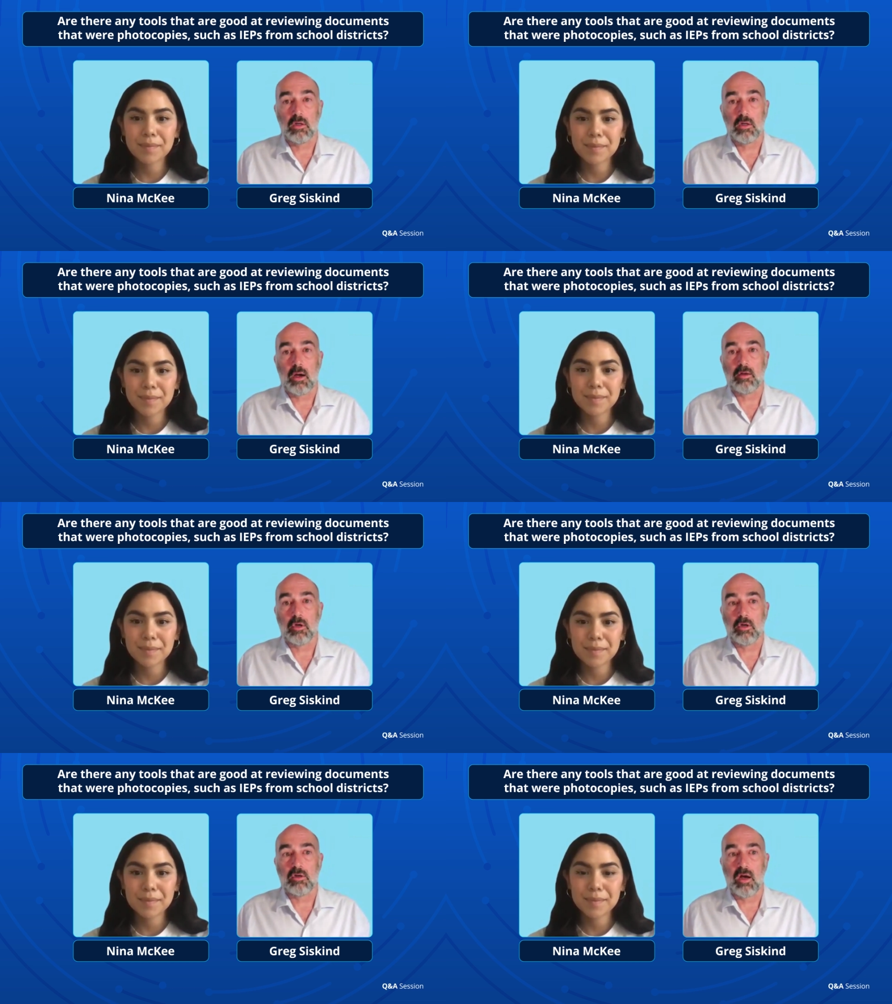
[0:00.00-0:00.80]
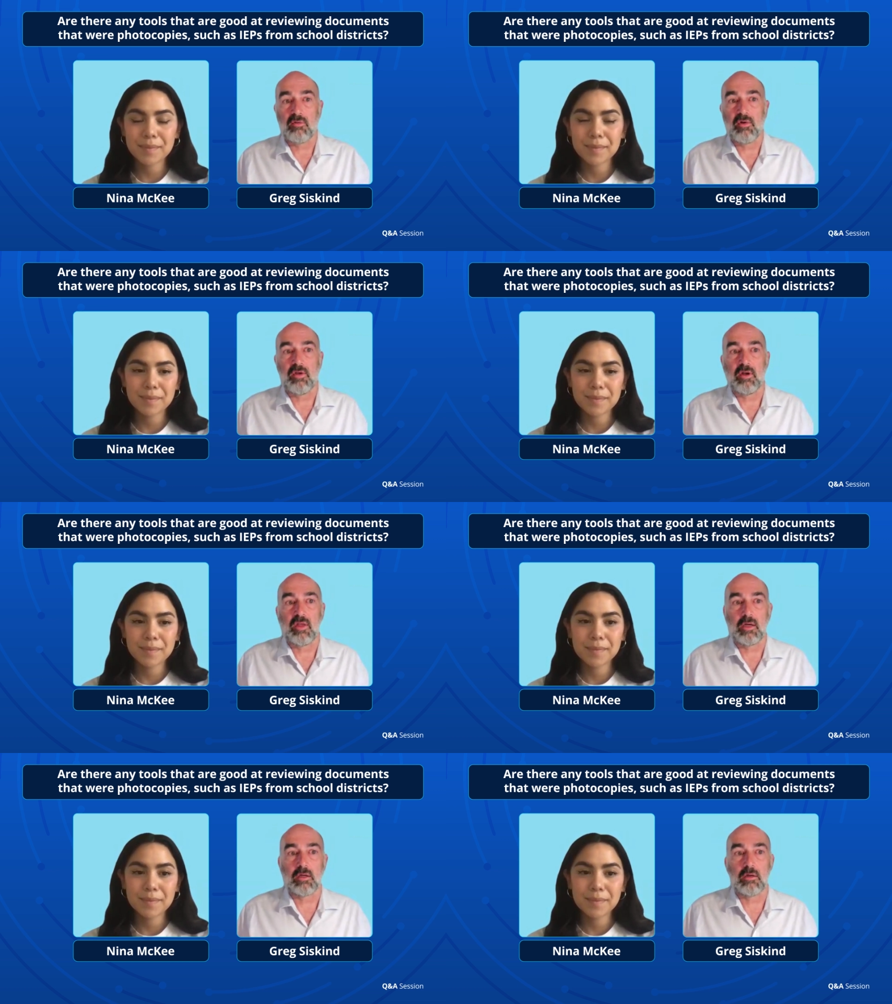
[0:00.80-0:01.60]
Speaker 1: I mean, good enough on there
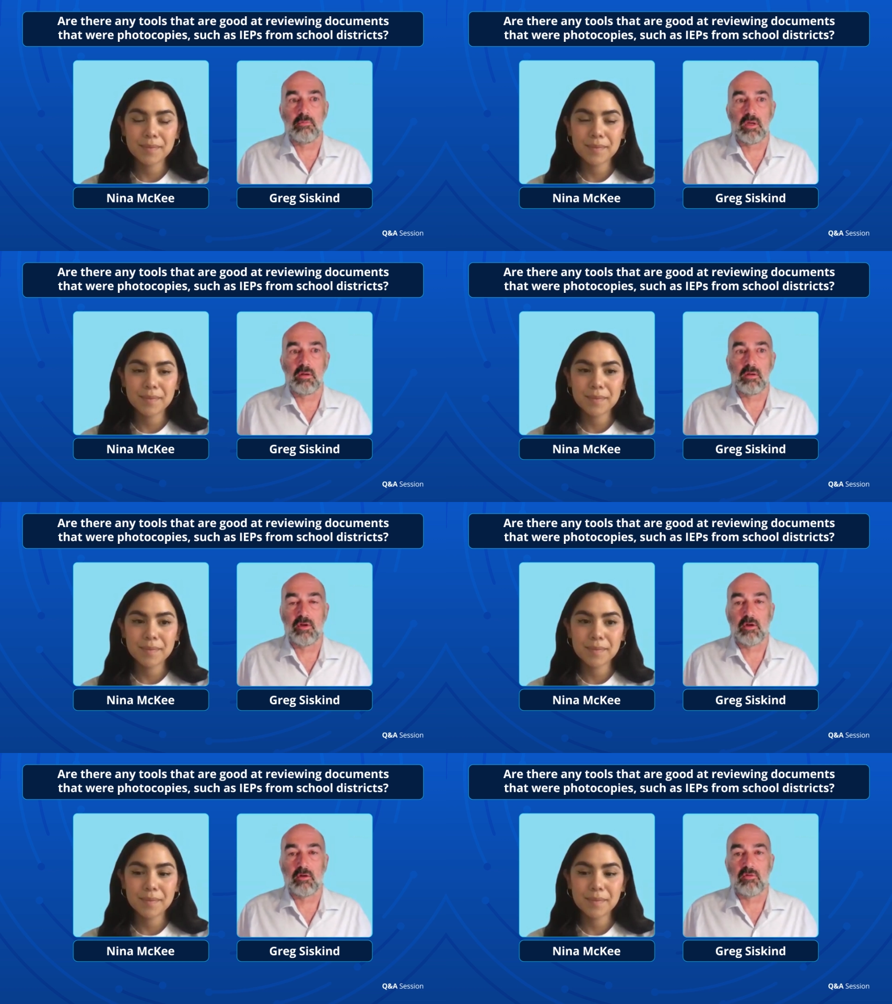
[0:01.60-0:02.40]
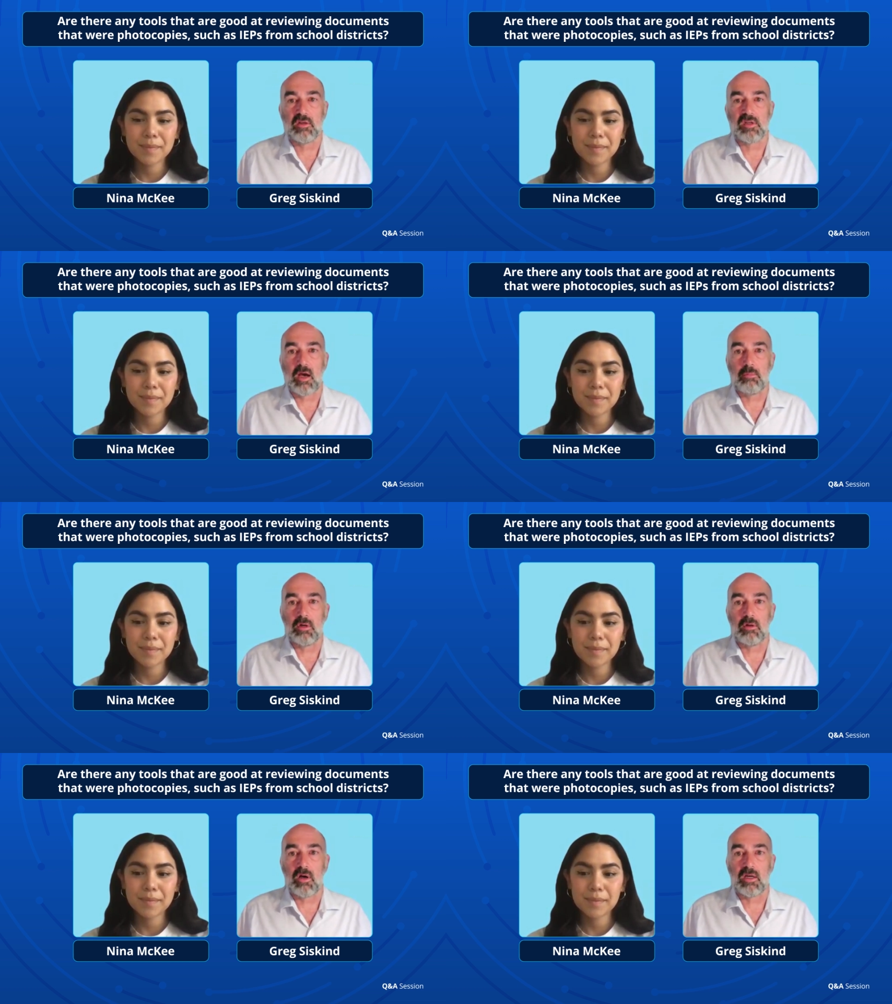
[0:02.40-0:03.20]
that it could be figure things out.
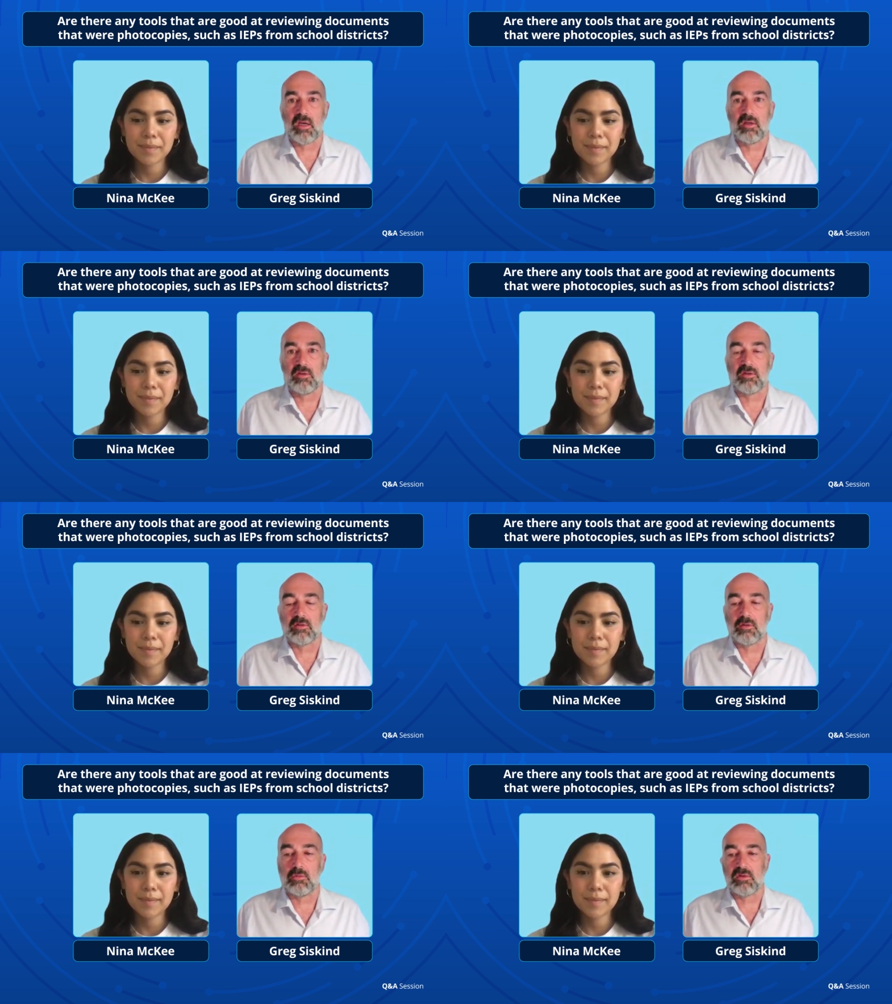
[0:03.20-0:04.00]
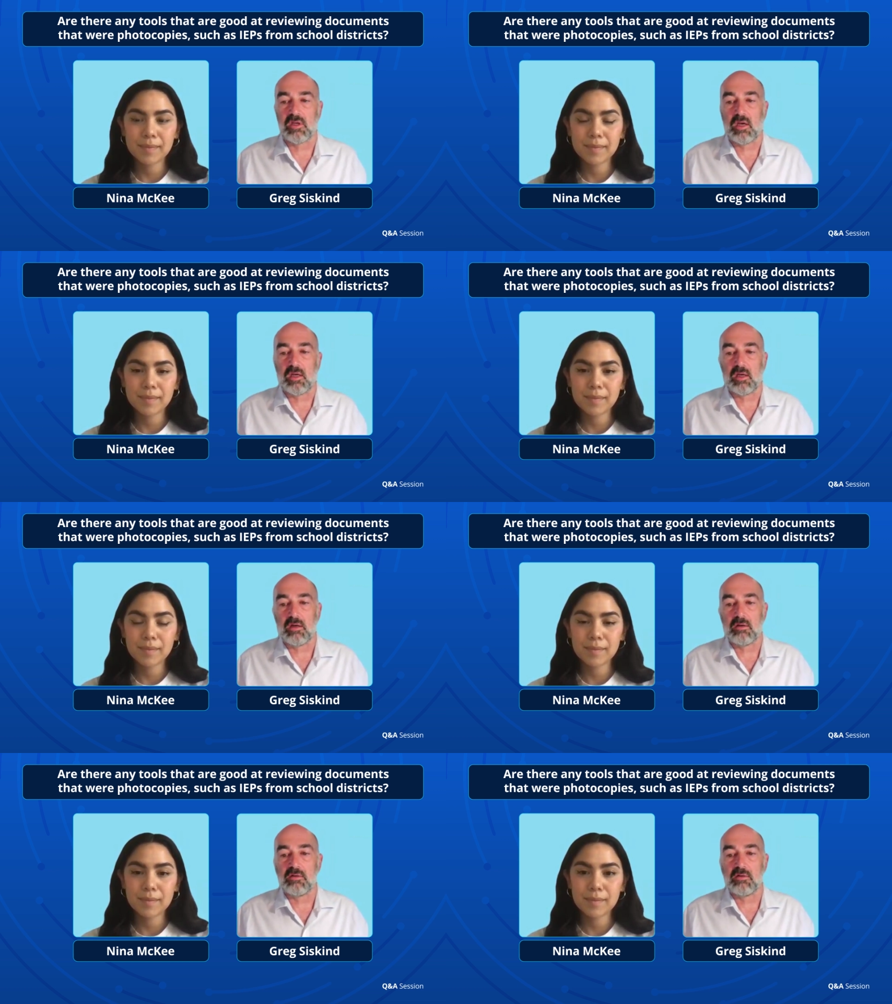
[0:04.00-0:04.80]
But in a lot of cases, it was a
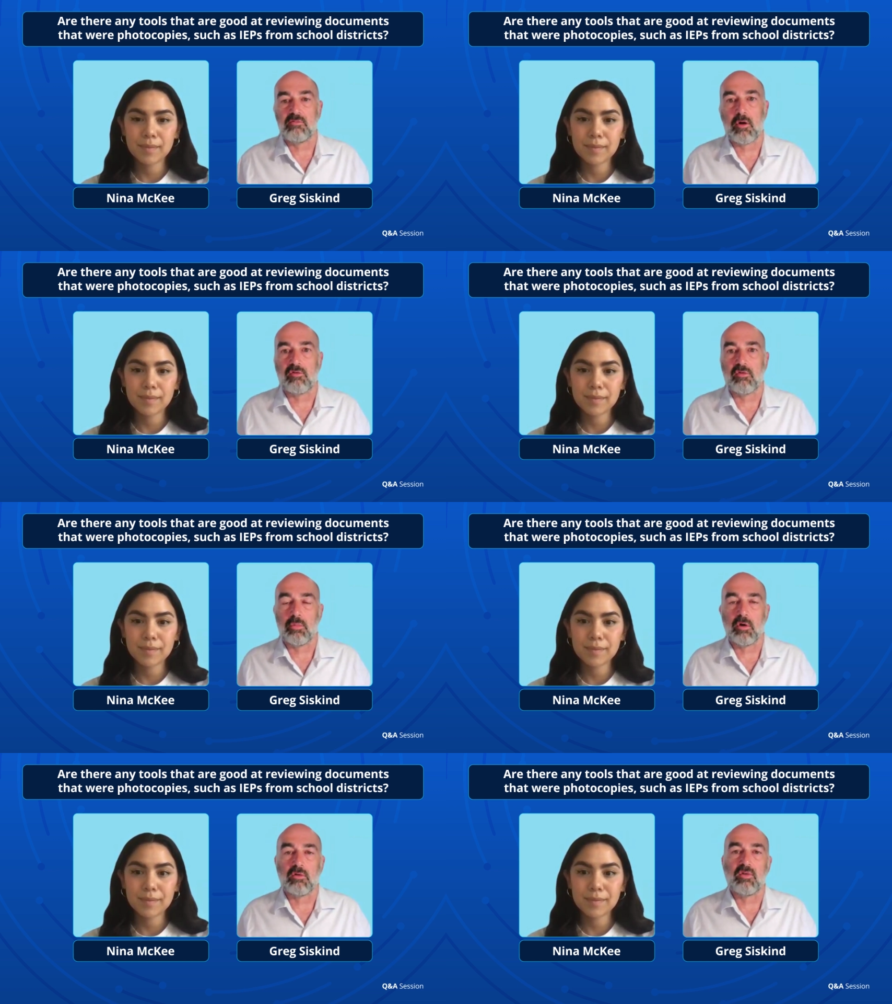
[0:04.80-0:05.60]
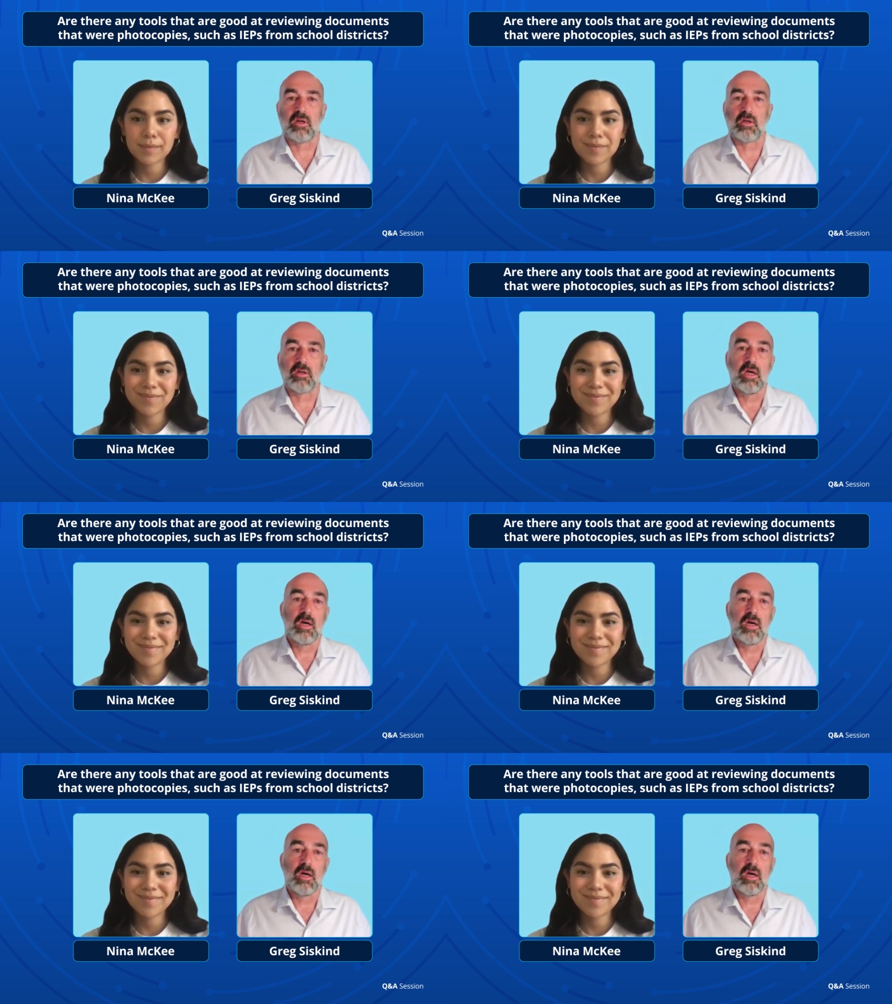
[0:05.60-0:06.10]
uh, far from perfect.